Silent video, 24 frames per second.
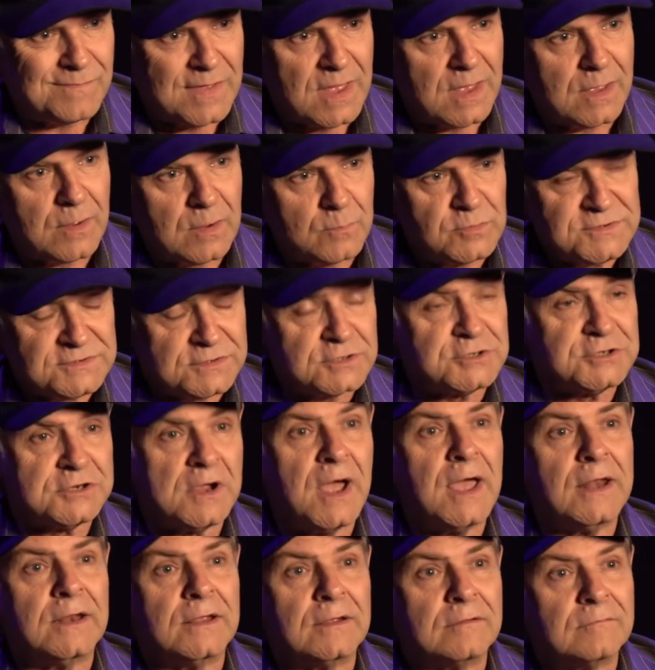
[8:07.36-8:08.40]
was The
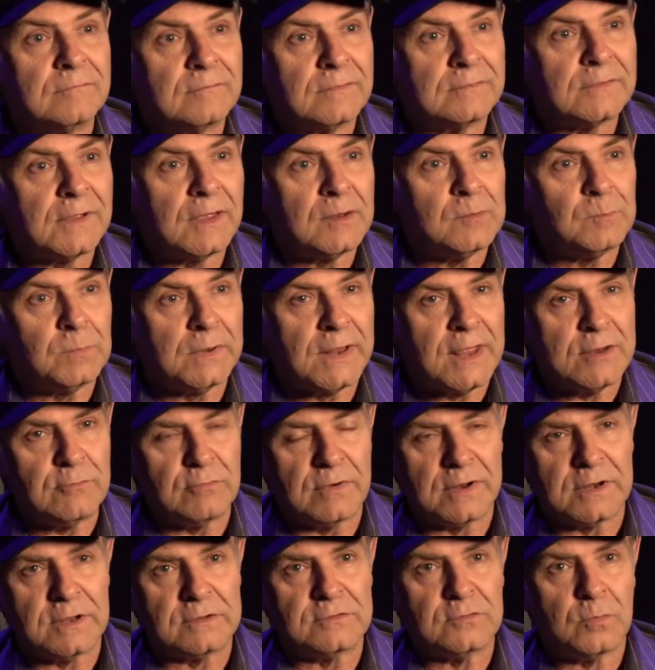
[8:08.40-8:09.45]
Shining and Blade
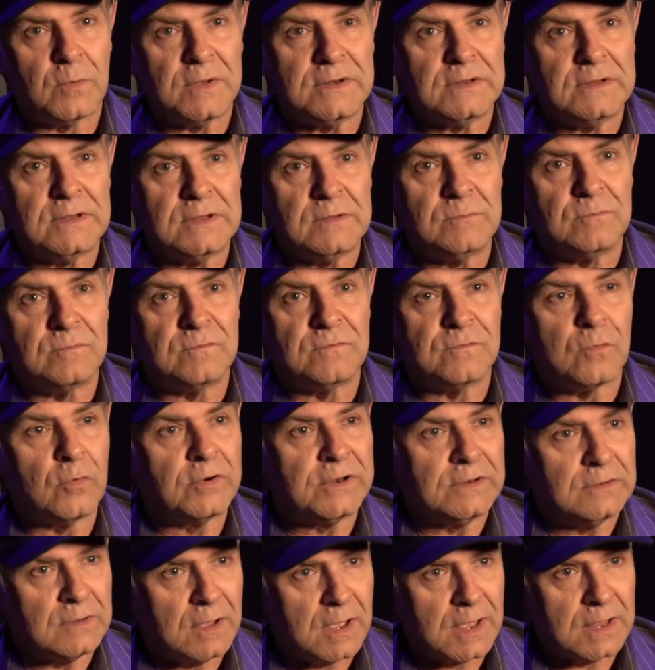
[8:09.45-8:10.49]
Runner
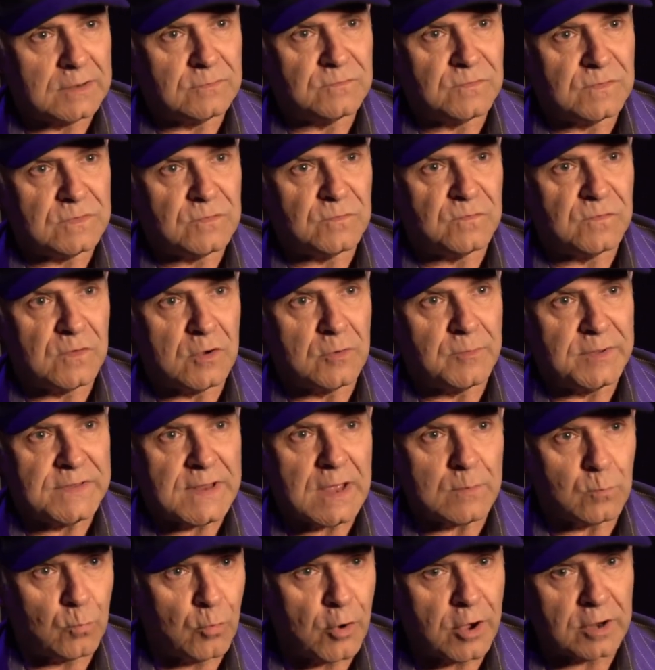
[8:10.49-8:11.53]
2049 for the film. And
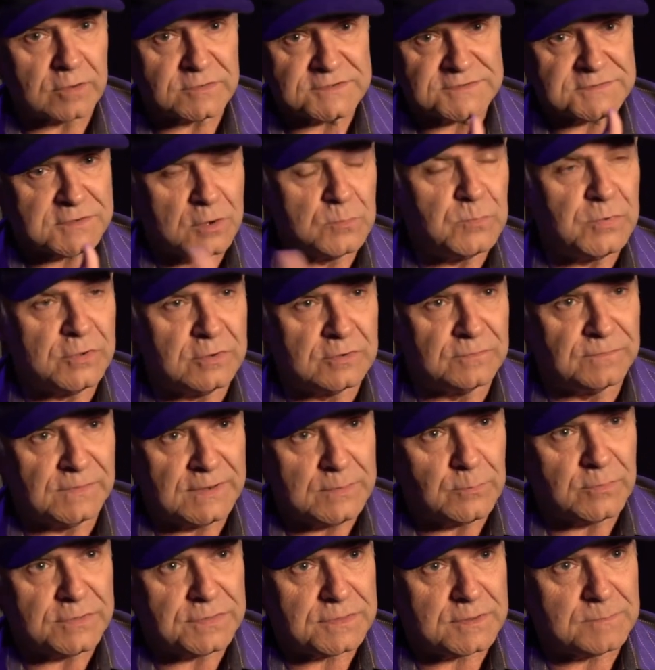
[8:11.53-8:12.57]
that worked so
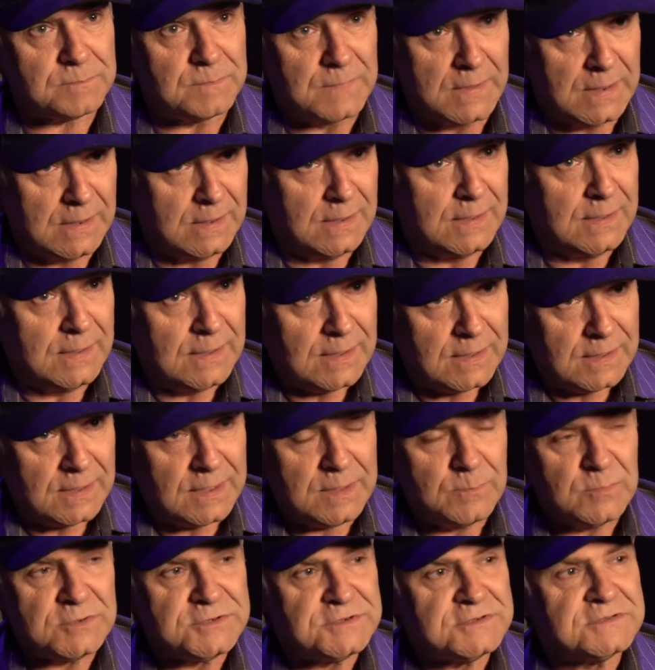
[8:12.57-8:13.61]
beautifully with the
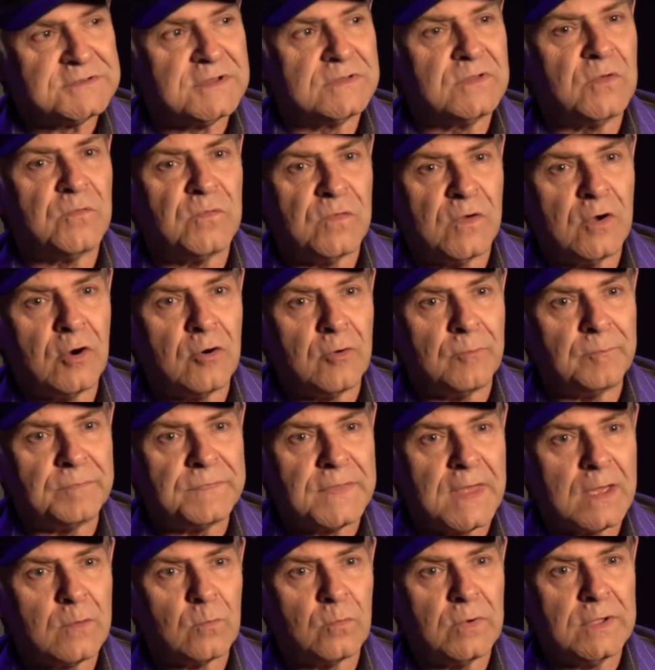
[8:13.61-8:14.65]
images in the film
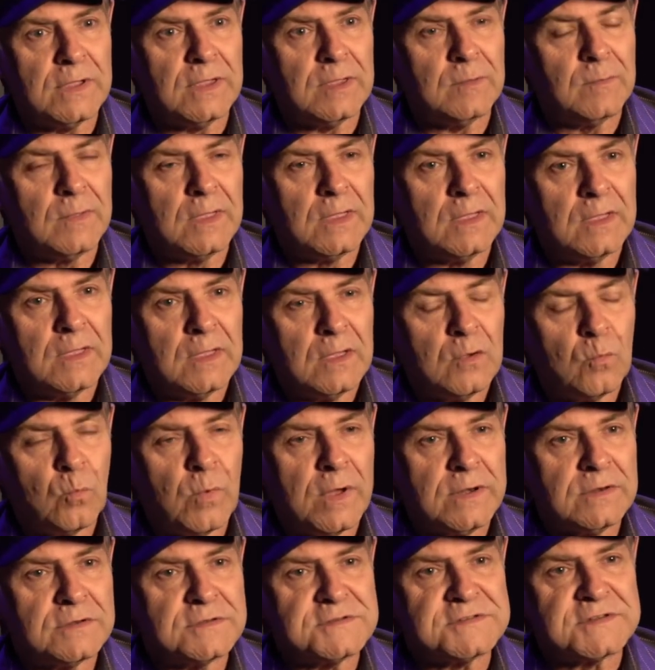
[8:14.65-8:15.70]
that we
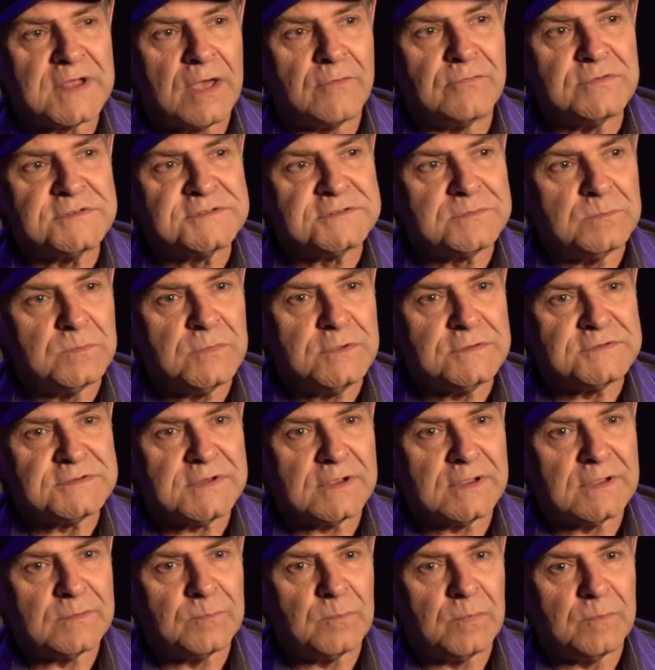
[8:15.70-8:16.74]
went and discovered some
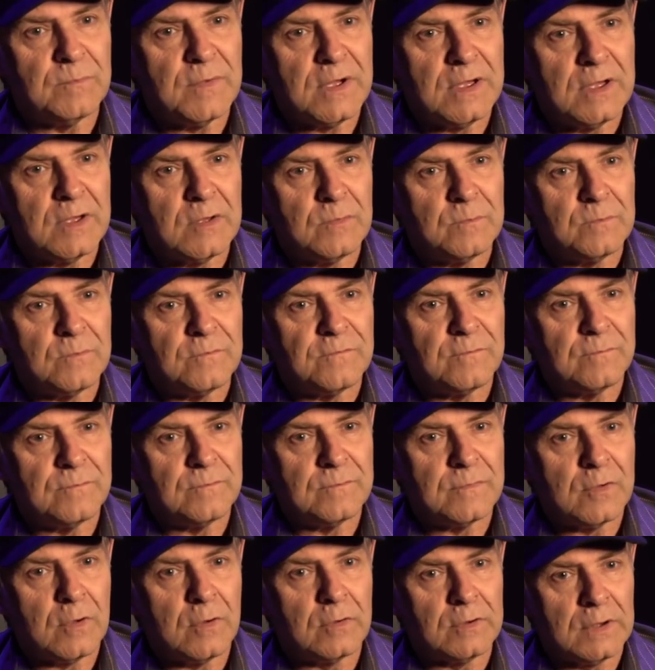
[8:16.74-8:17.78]
music
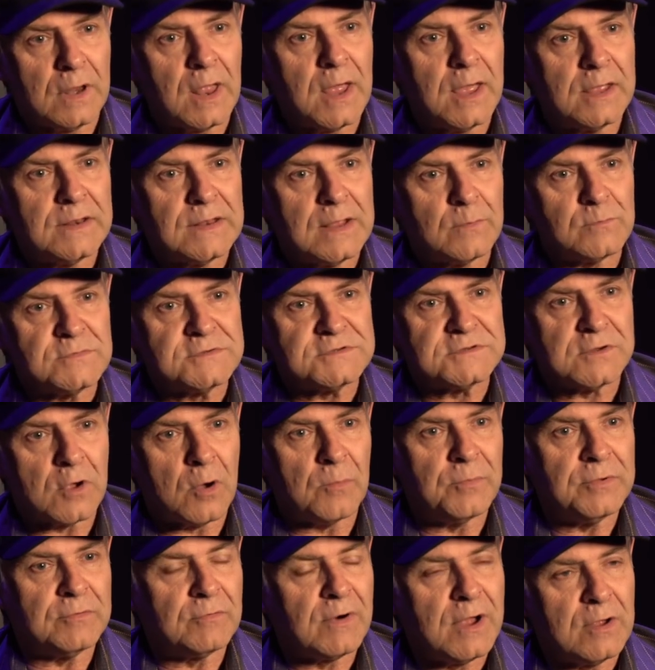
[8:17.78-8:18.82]
online that was
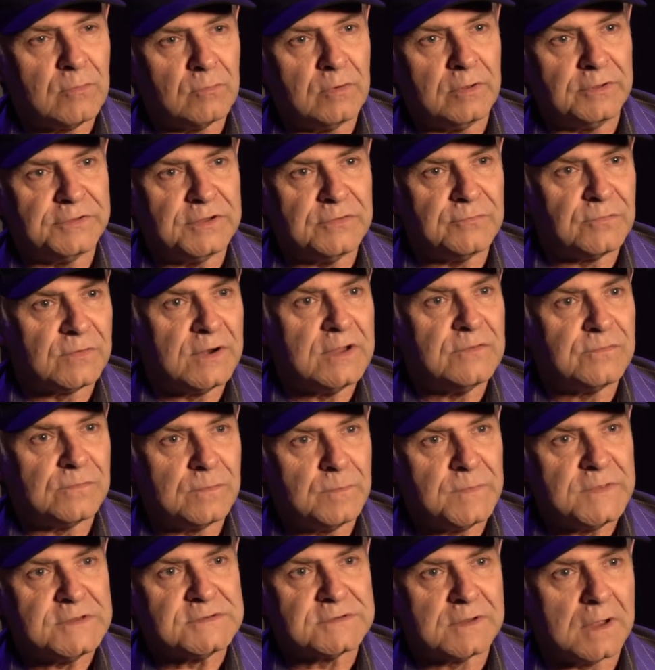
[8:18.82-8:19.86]
copyright royalty free
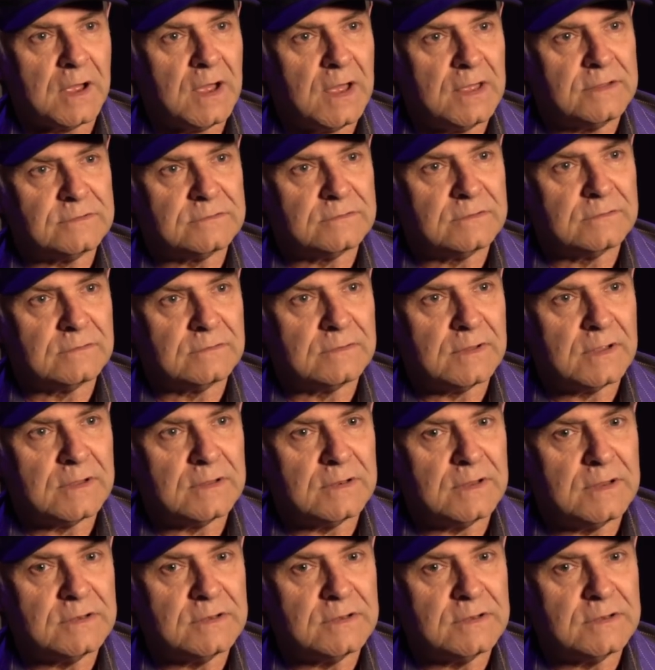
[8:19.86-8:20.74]
from these guys, and